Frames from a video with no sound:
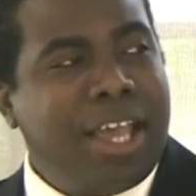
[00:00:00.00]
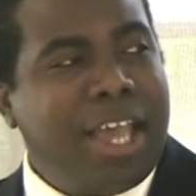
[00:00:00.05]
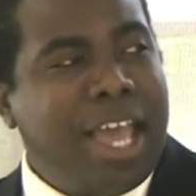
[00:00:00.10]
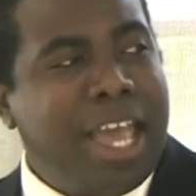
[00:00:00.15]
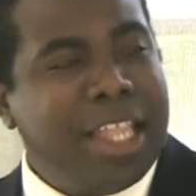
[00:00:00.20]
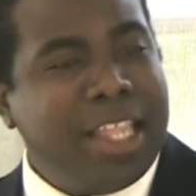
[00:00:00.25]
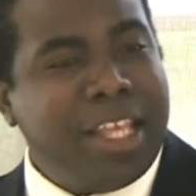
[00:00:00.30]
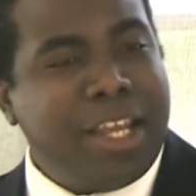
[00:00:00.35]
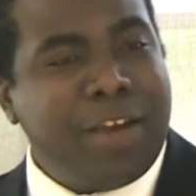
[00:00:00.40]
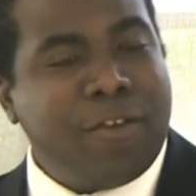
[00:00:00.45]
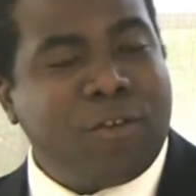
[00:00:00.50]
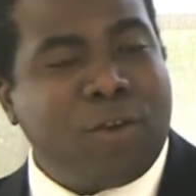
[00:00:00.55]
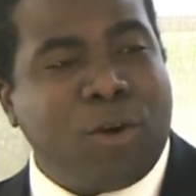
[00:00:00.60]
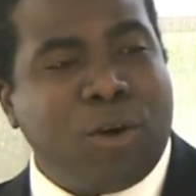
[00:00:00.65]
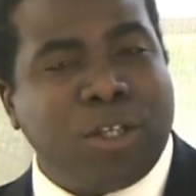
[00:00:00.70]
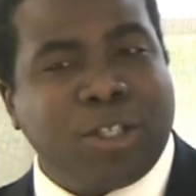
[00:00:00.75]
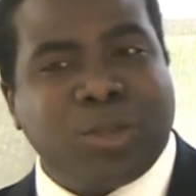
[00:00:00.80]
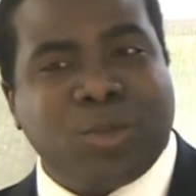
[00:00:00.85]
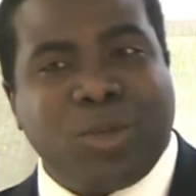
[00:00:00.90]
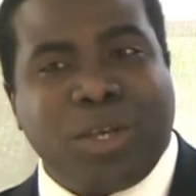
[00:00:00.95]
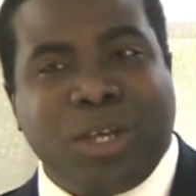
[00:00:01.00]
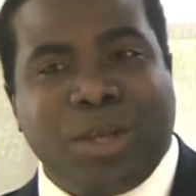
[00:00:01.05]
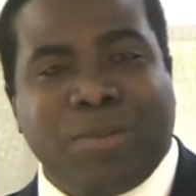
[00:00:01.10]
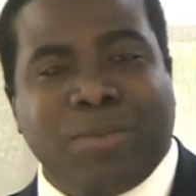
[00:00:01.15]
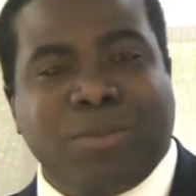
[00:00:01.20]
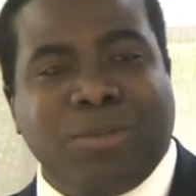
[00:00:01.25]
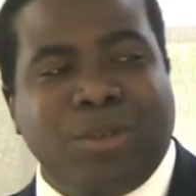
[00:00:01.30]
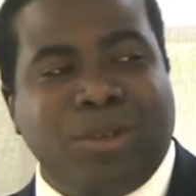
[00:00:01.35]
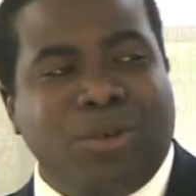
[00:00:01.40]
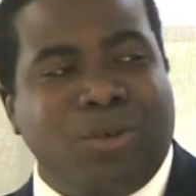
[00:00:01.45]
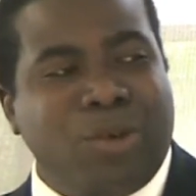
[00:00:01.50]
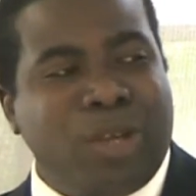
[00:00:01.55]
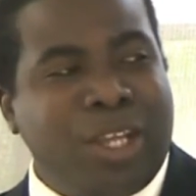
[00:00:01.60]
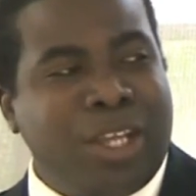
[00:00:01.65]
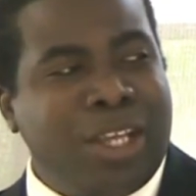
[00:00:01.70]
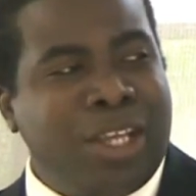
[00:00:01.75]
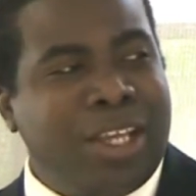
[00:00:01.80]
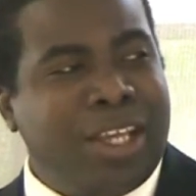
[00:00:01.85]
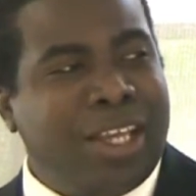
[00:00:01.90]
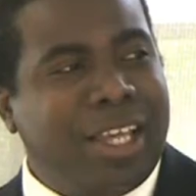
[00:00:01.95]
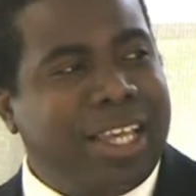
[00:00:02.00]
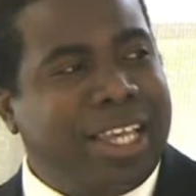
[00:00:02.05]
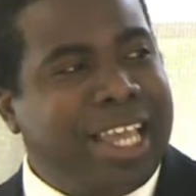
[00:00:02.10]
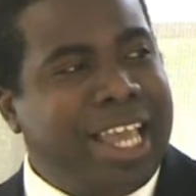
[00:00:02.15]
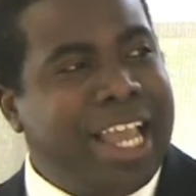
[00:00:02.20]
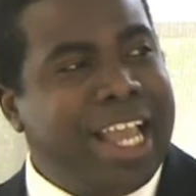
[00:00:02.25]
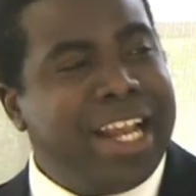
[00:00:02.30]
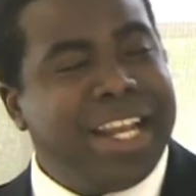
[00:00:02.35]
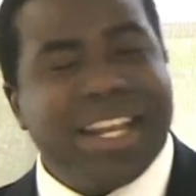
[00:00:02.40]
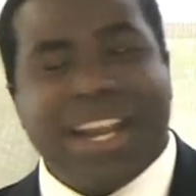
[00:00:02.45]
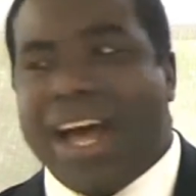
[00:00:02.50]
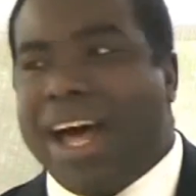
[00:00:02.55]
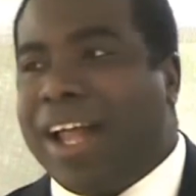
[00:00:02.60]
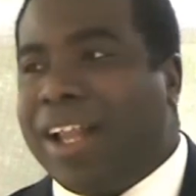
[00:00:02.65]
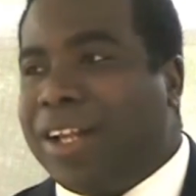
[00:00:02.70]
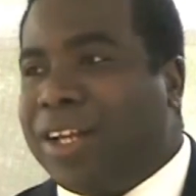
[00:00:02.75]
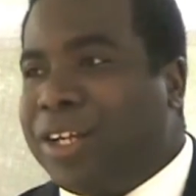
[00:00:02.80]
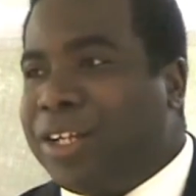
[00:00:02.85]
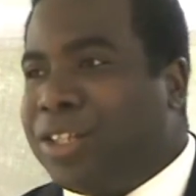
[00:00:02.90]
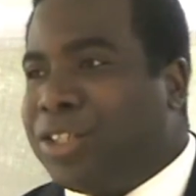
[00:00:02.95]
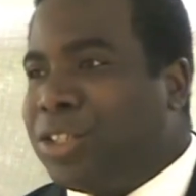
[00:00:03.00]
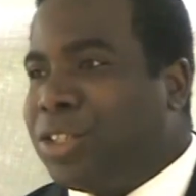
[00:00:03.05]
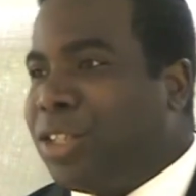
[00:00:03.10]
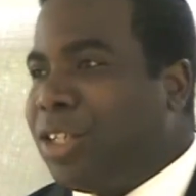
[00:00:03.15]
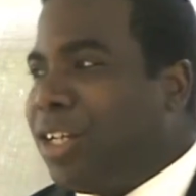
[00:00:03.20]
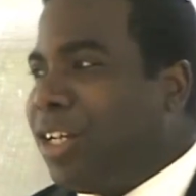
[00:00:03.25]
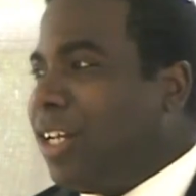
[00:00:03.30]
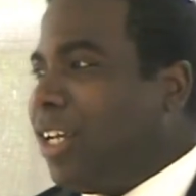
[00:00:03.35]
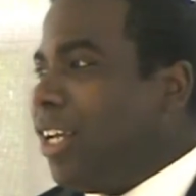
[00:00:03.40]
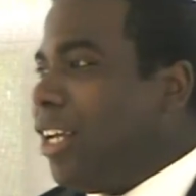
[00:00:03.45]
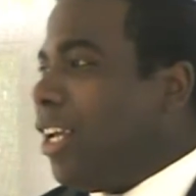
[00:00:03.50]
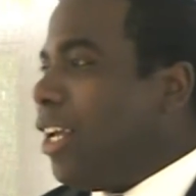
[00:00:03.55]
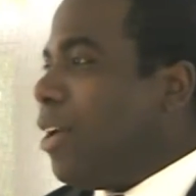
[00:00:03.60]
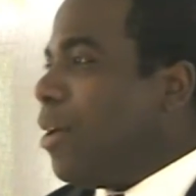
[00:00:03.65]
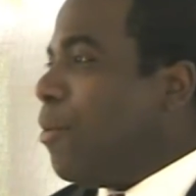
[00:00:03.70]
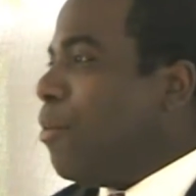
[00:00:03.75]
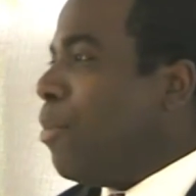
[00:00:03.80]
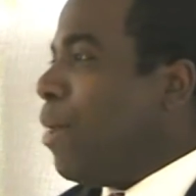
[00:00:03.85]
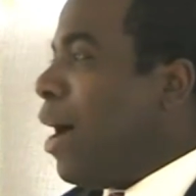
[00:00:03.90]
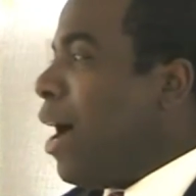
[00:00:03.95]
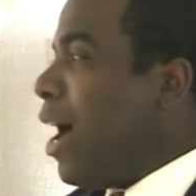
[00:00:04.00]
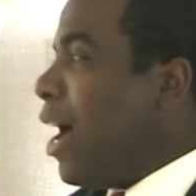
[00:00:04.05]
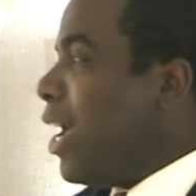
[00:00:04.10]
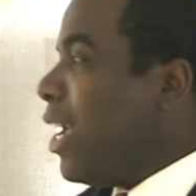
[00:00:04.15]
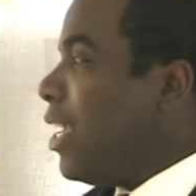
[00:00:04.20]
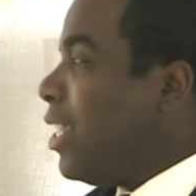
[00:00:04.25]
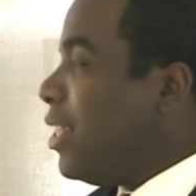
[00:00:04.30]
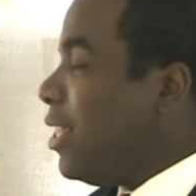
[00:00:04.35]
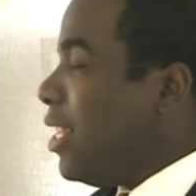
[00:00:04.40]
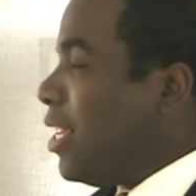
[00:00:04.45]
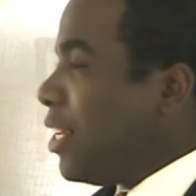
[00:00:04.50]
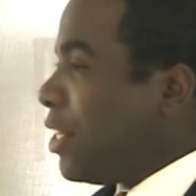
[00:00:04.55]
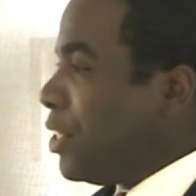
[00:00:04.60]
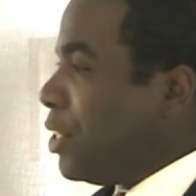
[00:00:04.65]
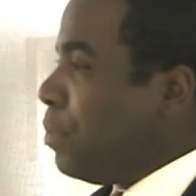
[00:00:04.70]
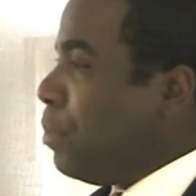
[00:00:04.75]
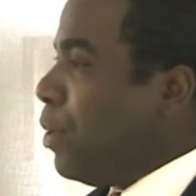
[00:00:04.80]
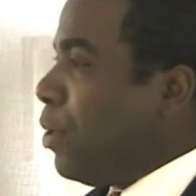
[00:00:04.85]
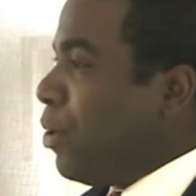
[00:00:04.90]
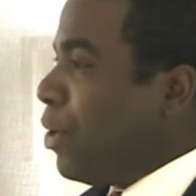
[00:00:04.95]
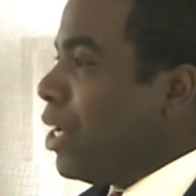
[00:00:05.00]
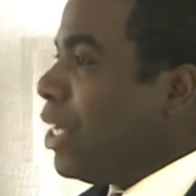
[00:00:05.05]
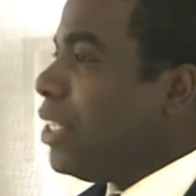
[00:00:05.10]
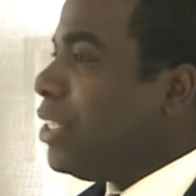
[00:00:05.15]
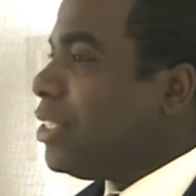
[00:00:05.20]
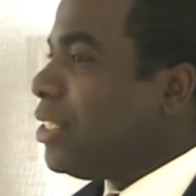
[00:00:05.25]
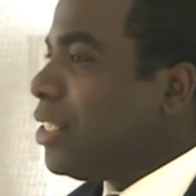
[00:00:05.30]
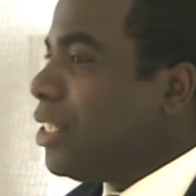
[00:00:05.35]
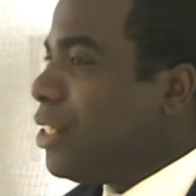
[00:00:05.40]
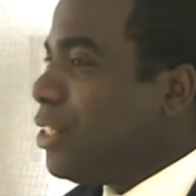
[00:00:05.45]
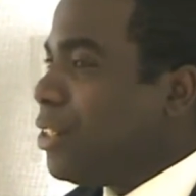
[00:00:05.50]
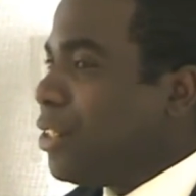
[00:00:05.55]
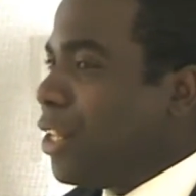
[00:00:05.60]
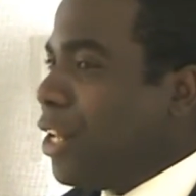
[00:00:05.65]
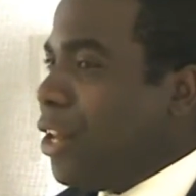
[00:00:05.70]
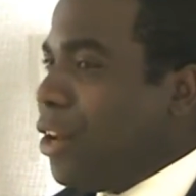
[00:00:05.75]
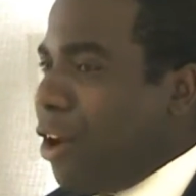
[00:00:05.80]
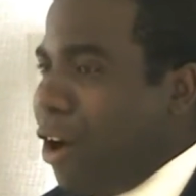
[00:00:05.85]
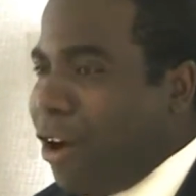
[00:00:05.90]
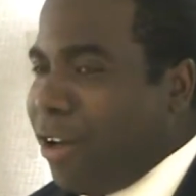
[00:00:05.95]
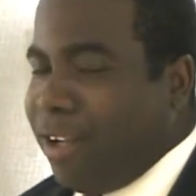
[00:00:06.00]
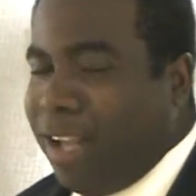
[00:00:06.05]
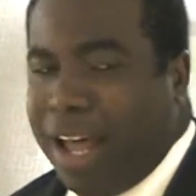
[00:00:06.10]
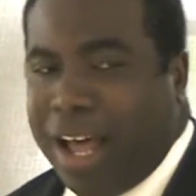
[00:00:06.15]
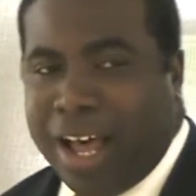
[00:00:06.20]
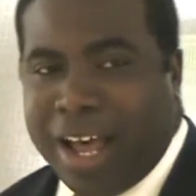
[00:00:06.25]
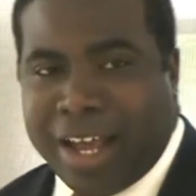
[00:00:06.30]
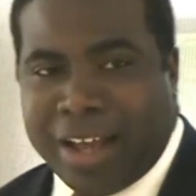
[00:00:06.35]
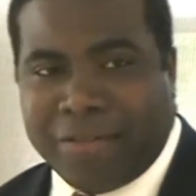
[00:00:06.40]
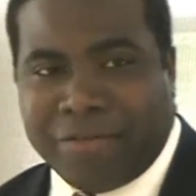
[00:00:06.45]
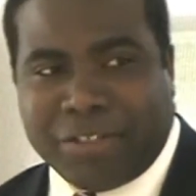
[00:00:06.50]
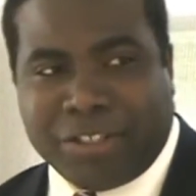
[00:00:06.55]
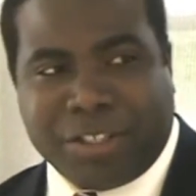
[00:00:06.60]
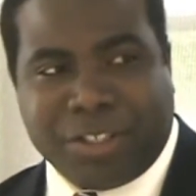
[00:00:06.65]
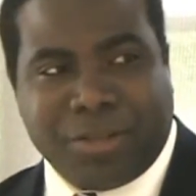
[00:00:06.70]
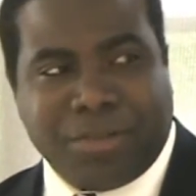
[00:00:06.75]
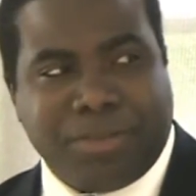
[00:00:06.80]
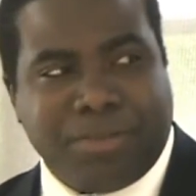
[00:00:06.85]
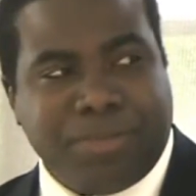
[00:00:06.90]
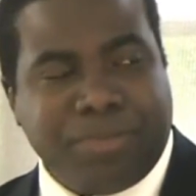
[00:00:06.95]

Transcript: And then, of course, we, have, we gain knowledge by the experiences in our lives.